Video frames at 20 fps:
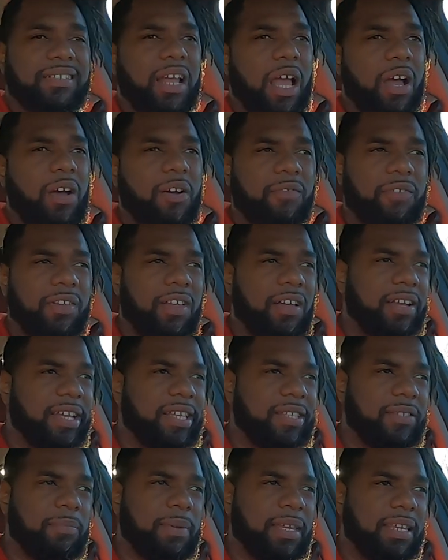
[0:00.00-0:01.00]
however long
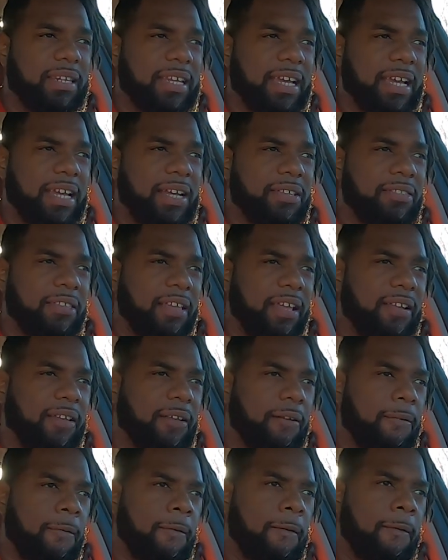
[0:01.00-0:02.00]
it's been now, that
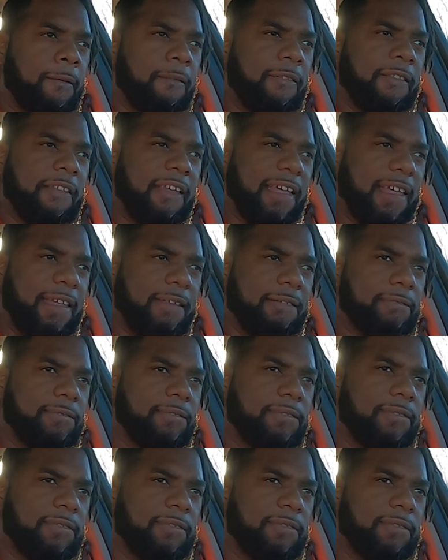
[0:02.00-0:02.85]
I've